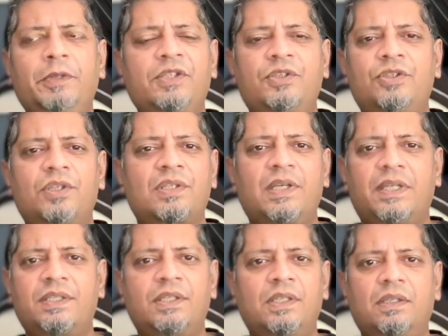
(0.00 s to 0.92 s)
it's just
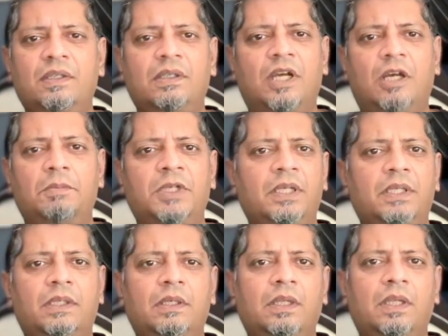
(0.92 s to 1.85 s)
like sitting in a dhaba
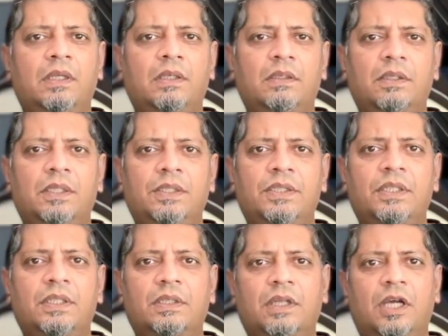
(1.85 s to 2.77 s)
and
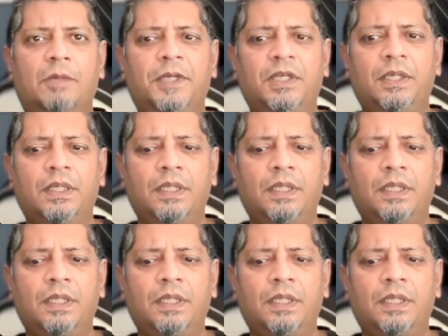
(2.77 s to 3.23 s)
eating in a dhaba.